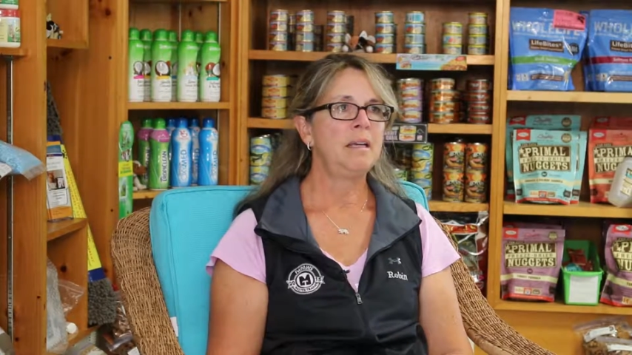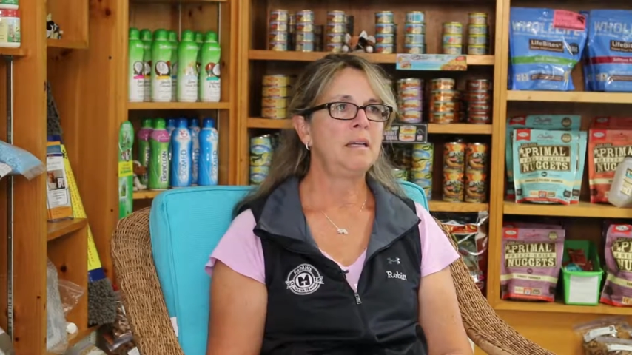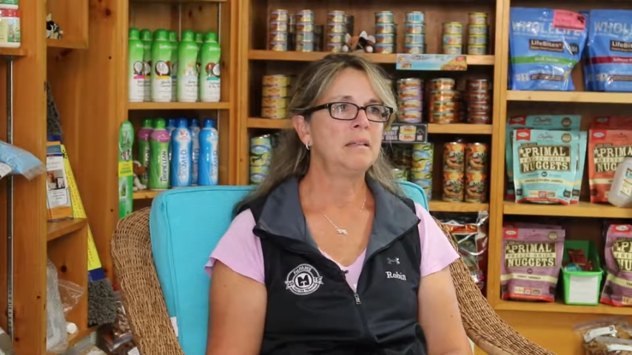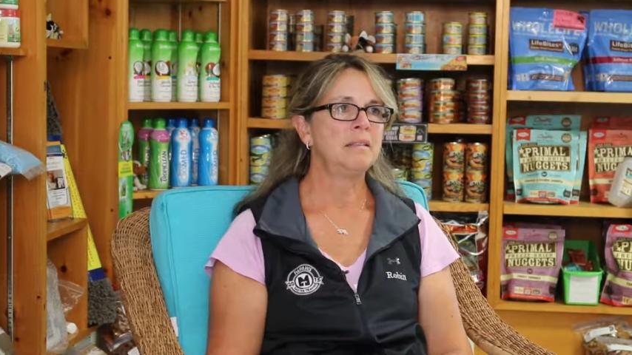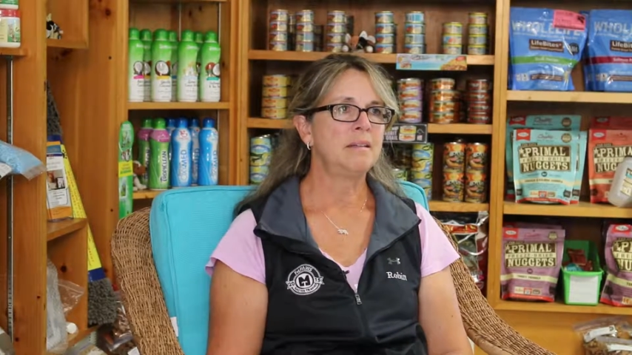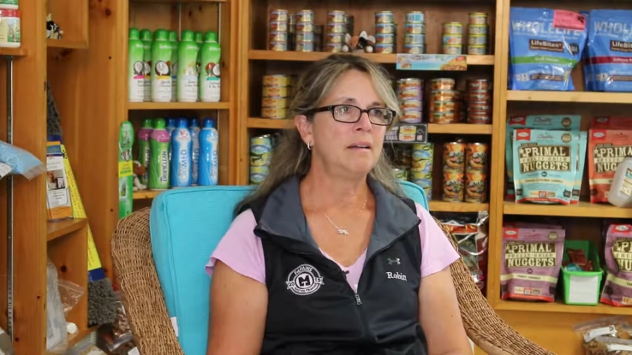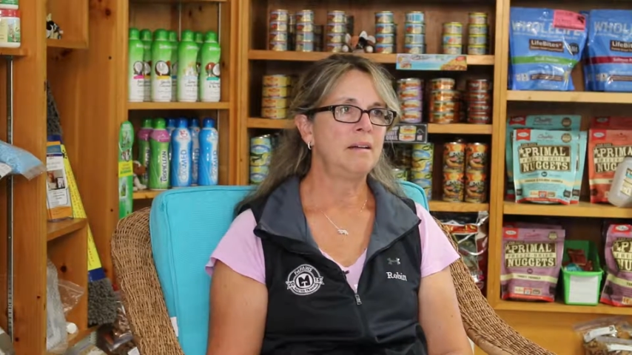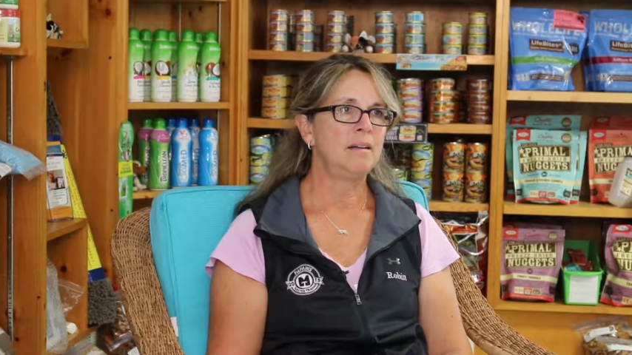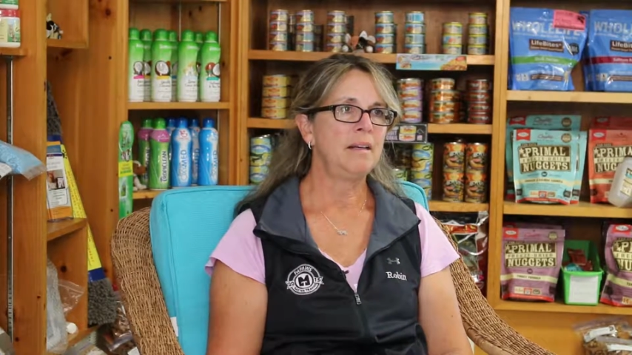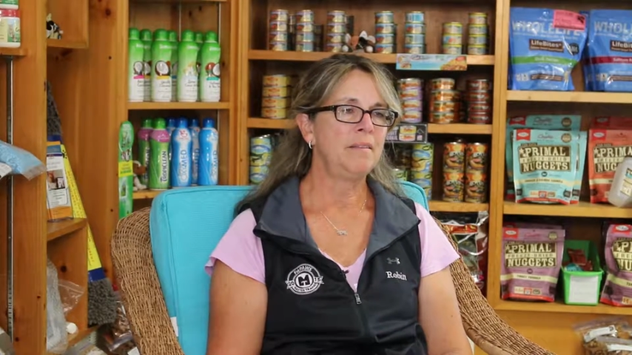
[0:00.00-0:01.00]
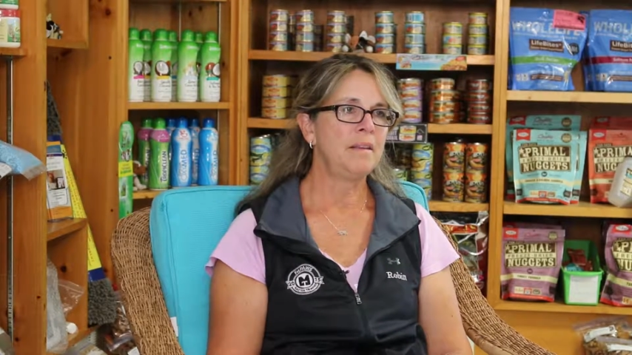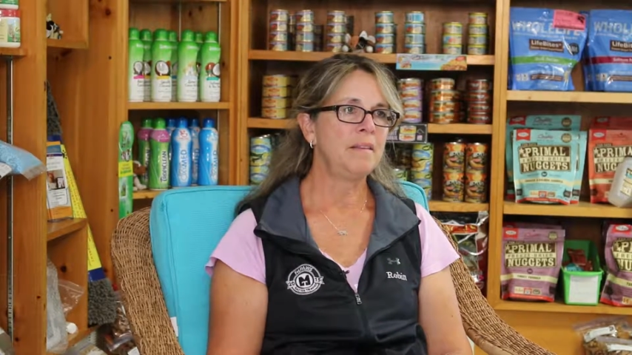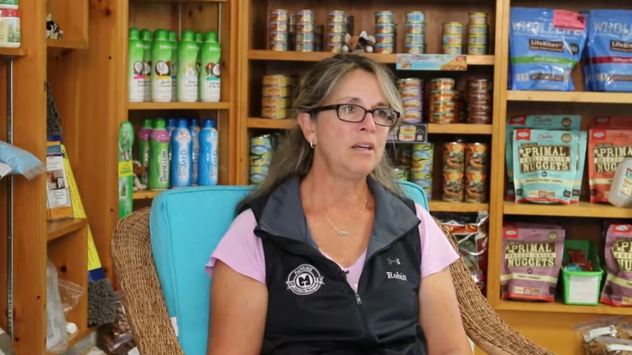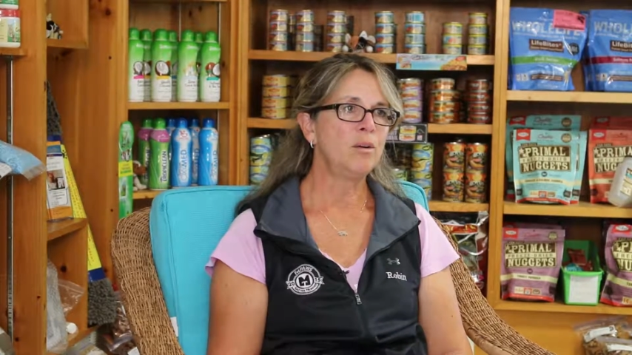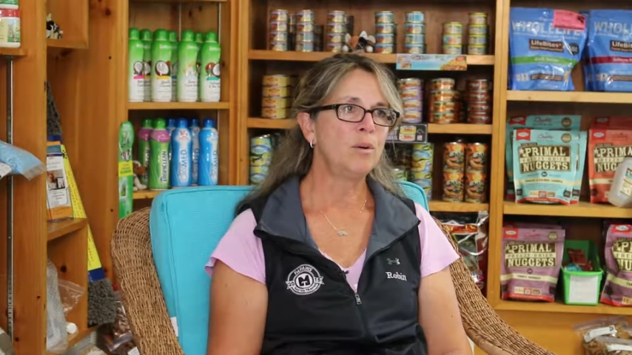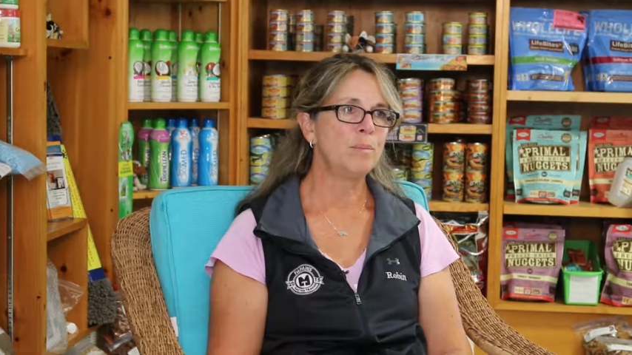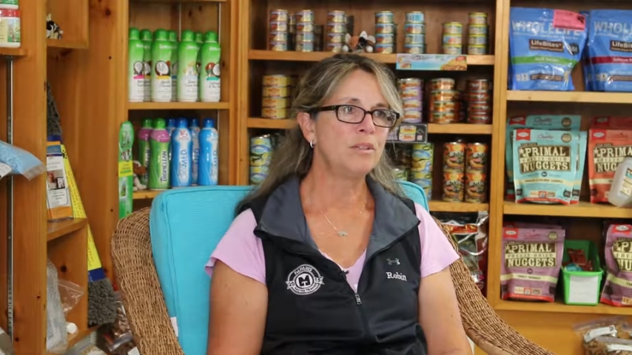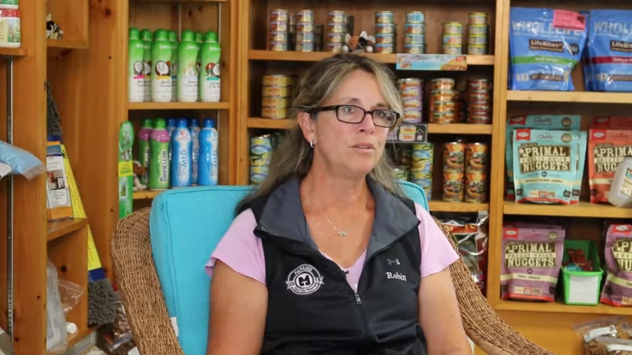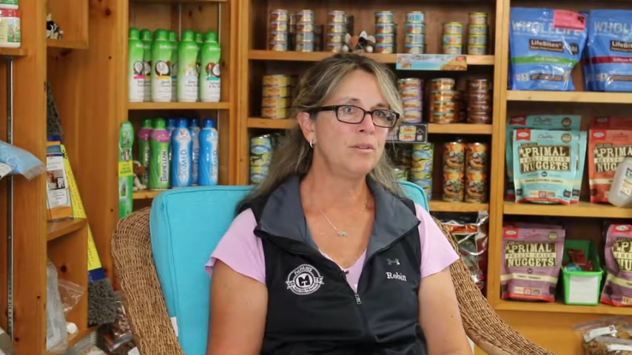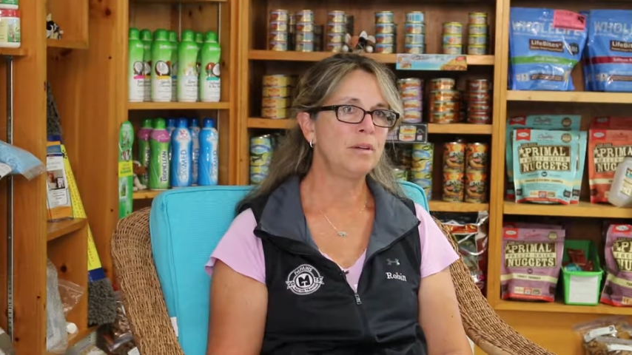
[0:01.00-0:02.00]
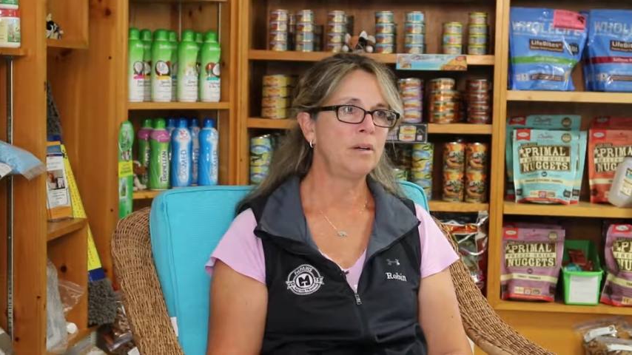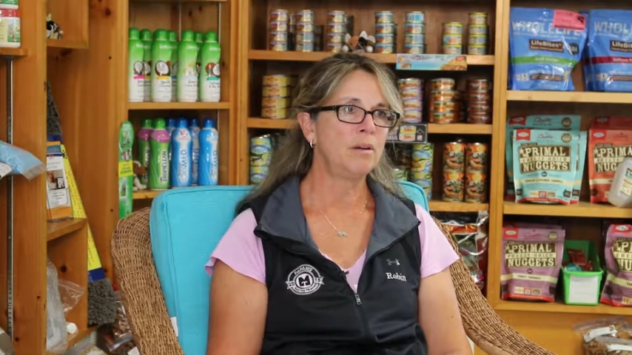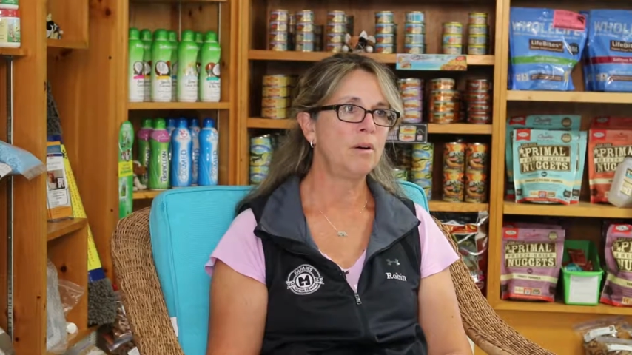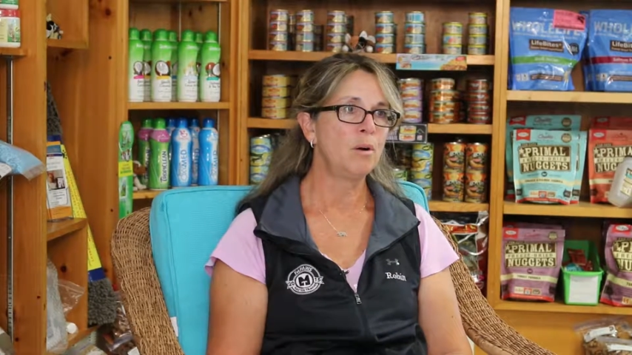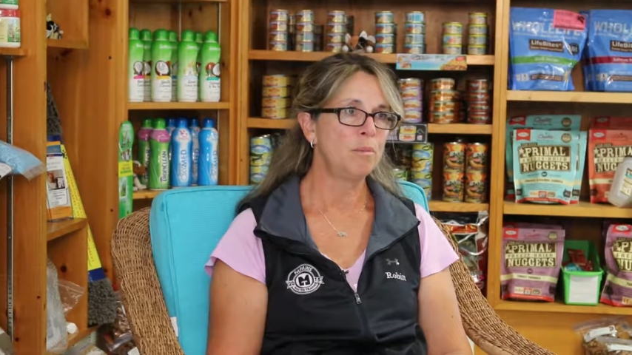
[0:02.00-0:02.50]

and, uh, and then they go home and do their